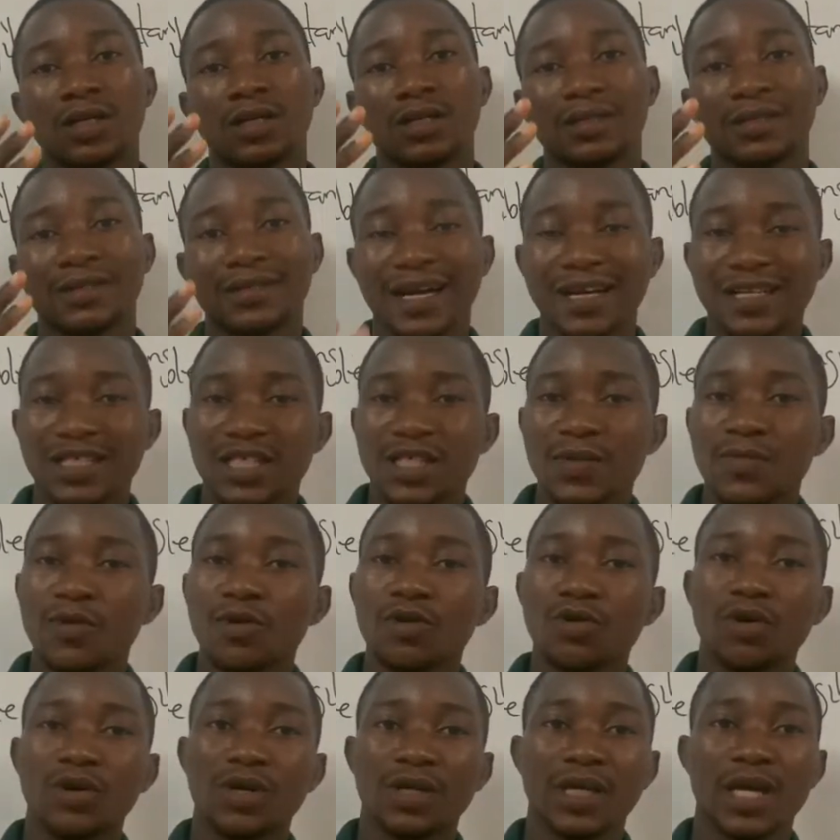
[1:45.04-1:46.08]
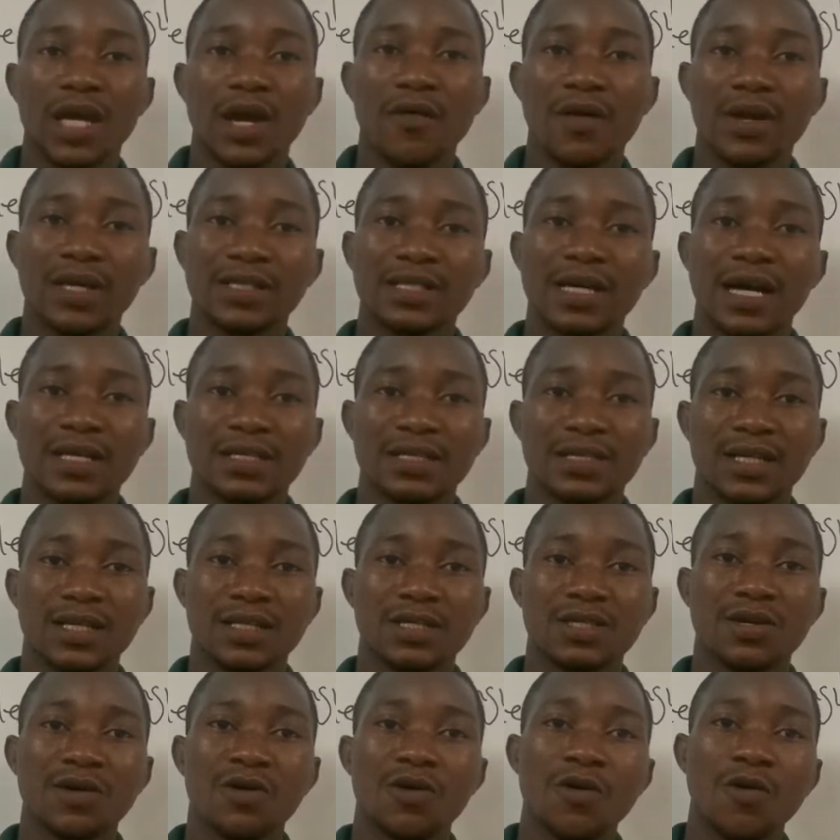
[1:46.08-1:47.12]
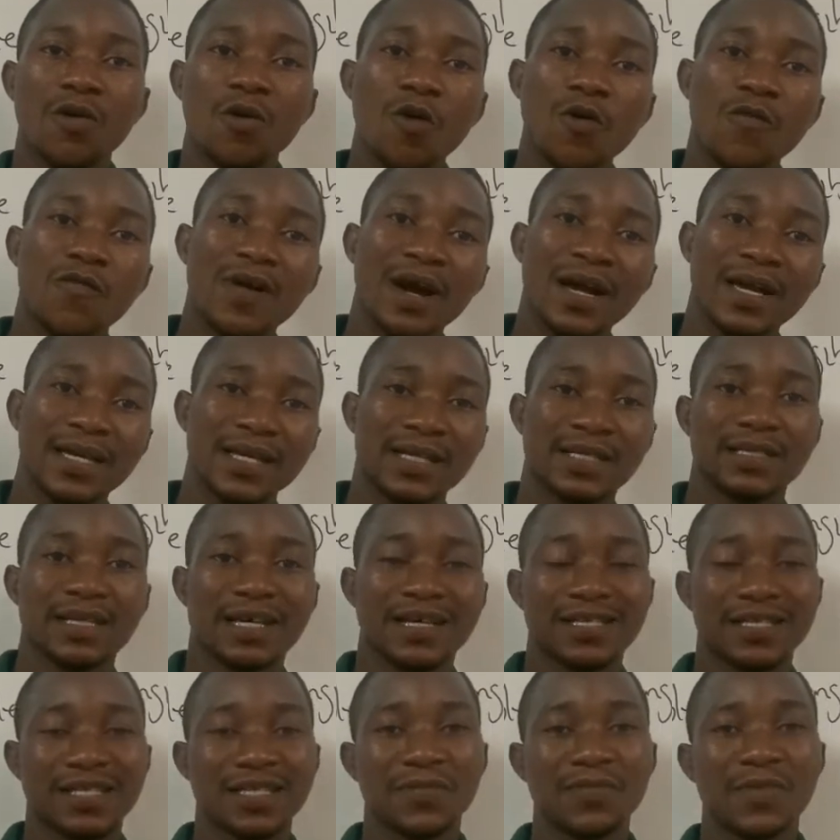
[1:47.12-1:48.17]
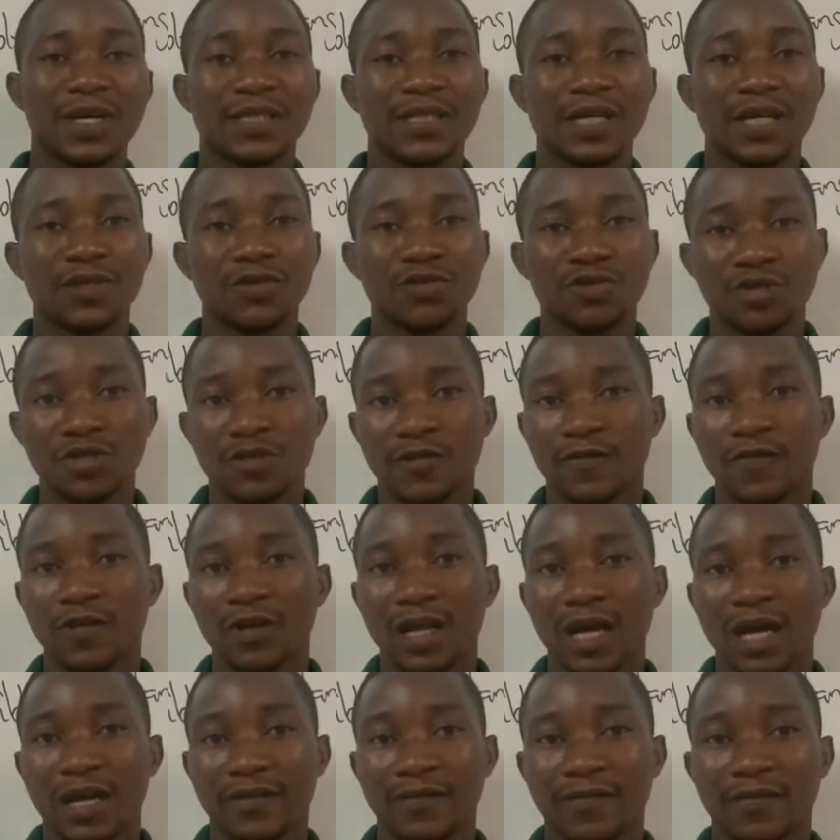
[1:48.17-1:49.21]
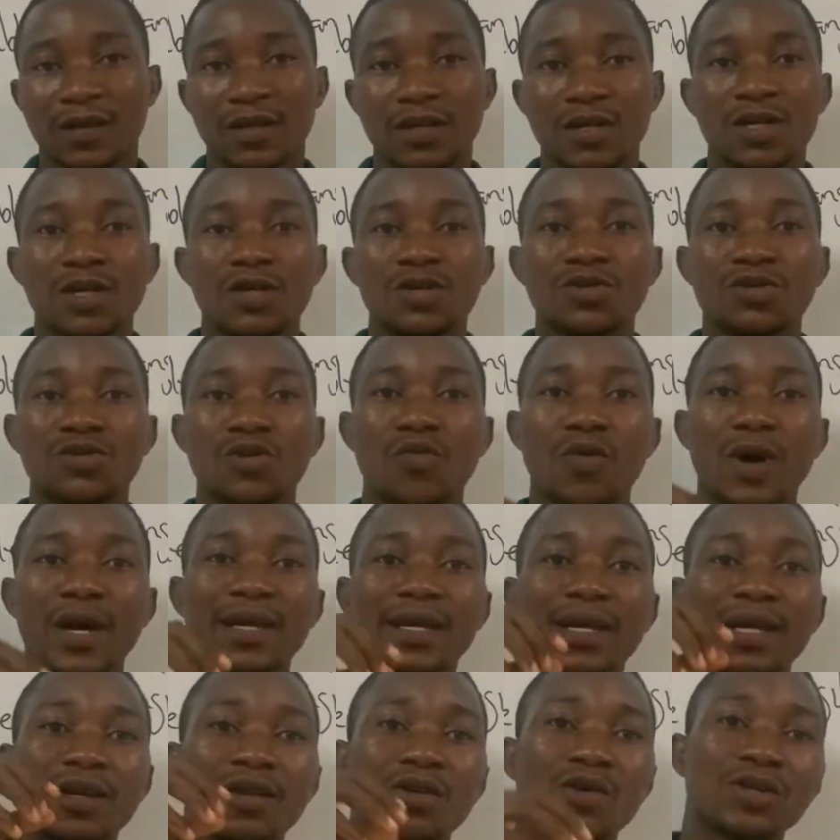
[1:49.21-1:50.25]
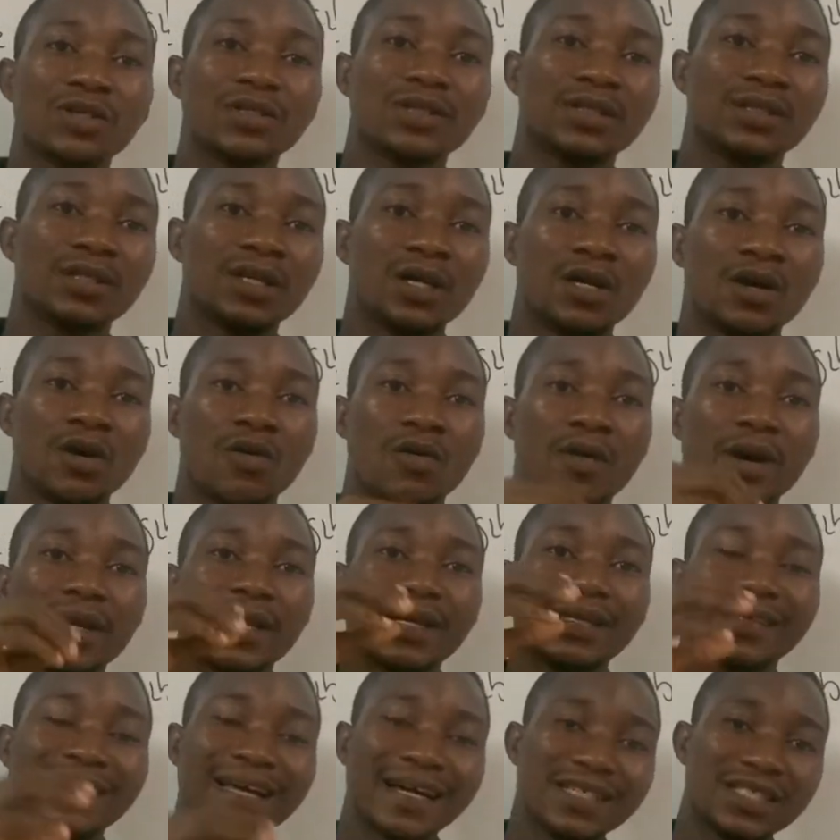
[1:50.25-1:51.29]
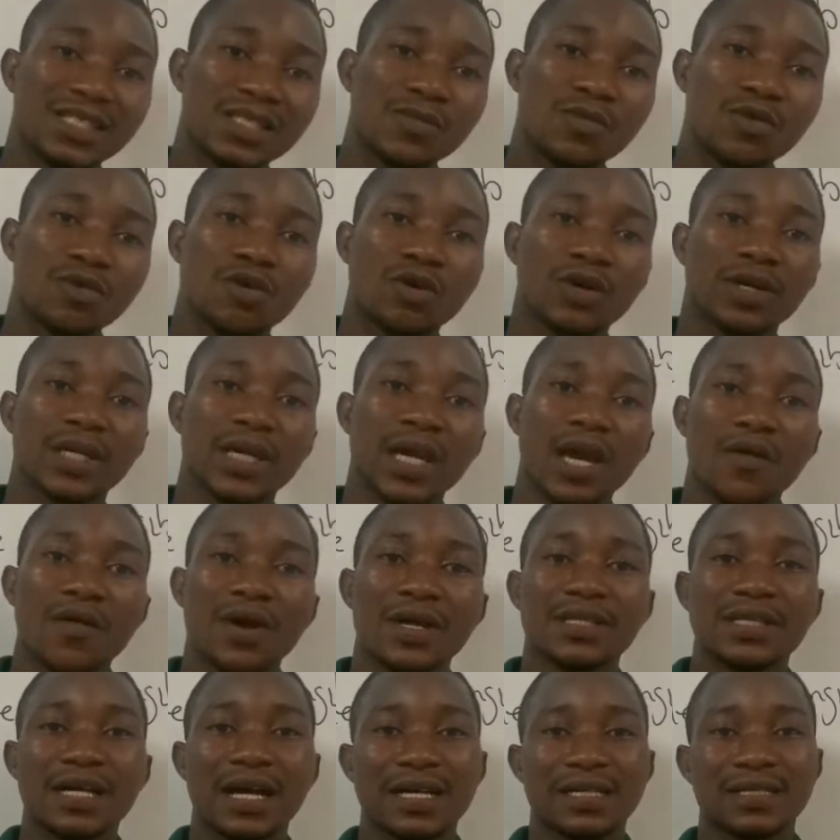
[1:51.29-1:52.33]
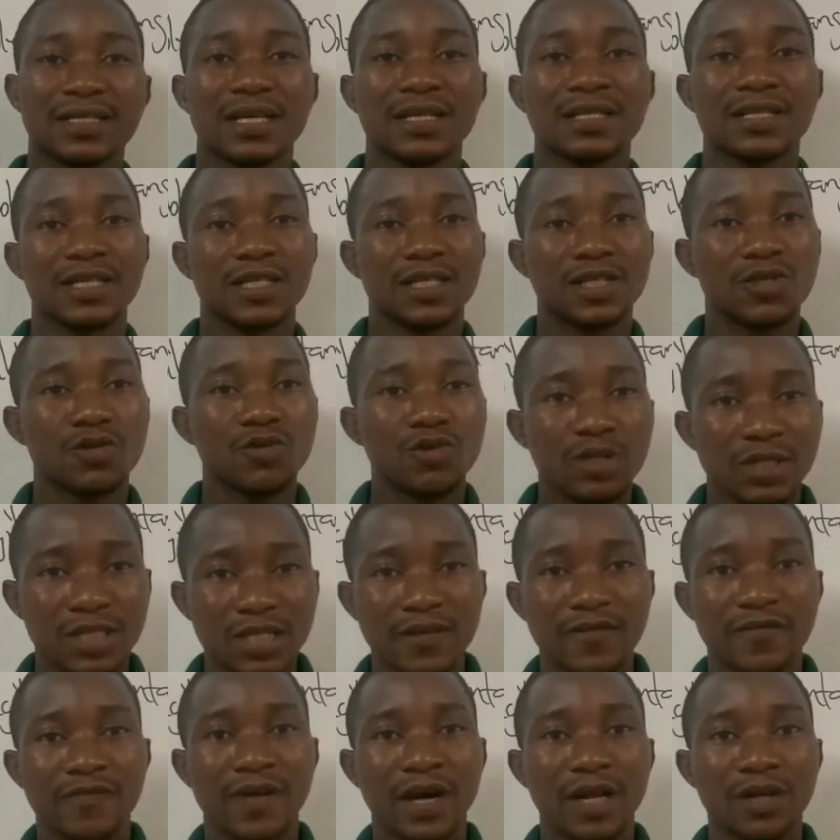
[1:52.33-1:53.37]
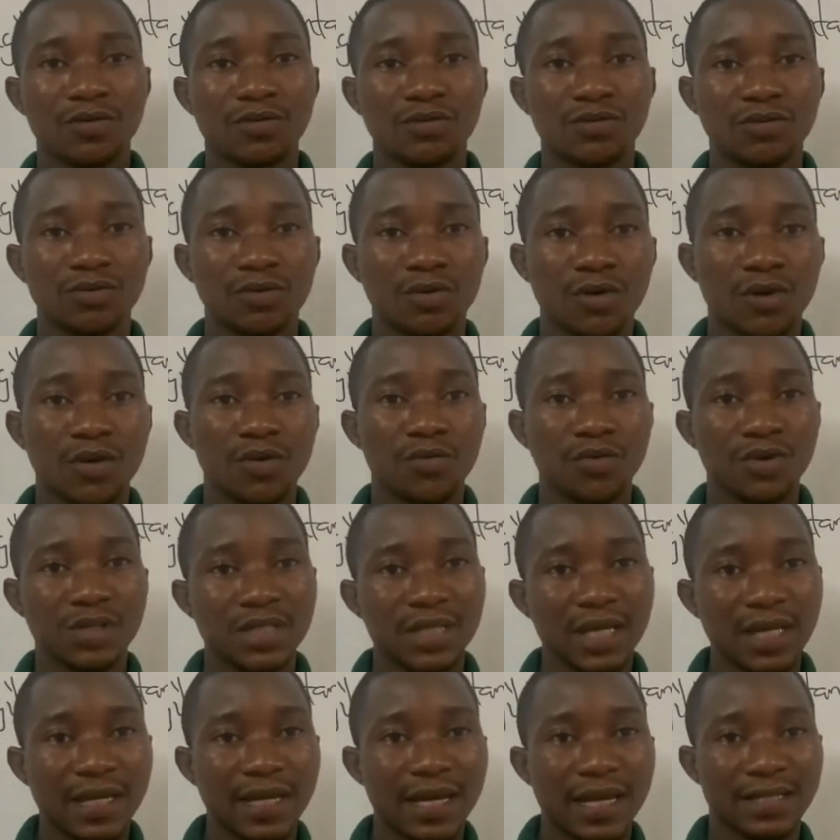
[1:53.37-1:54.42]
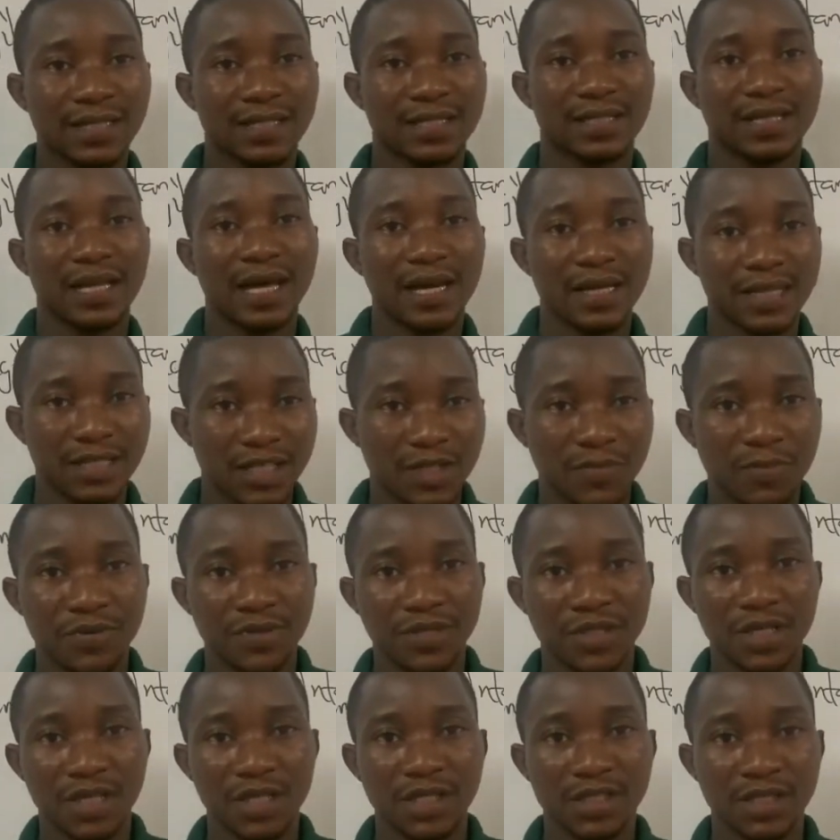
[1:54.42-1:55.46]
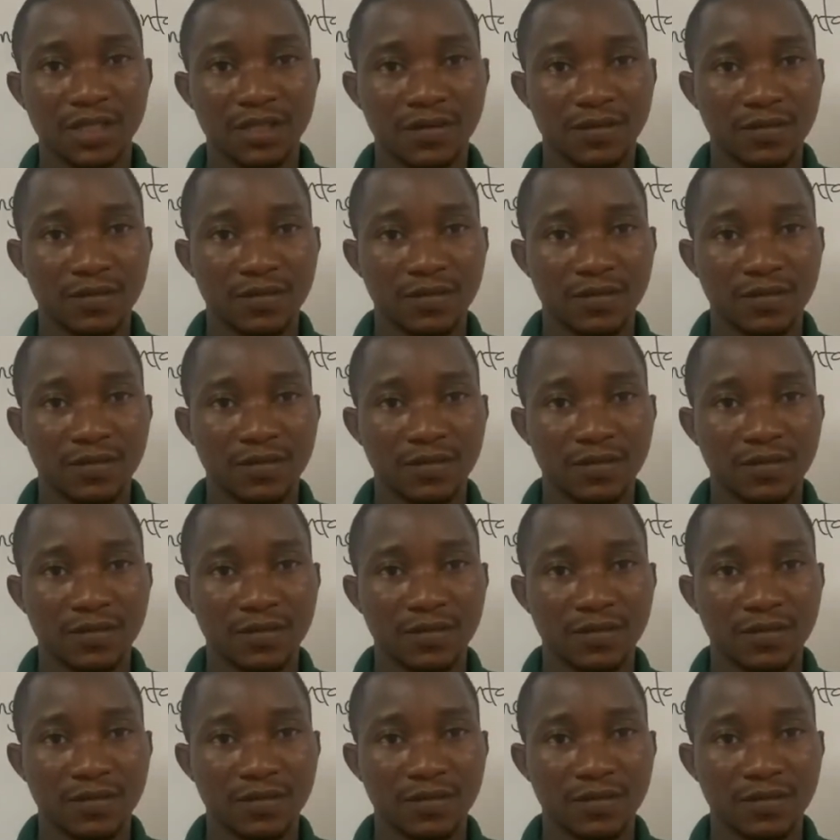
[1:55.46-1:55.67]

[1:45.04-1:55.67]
tangible non-current asset over its estimated useful life. So when the tangible non-current asset is losing value, we say that is depreciation.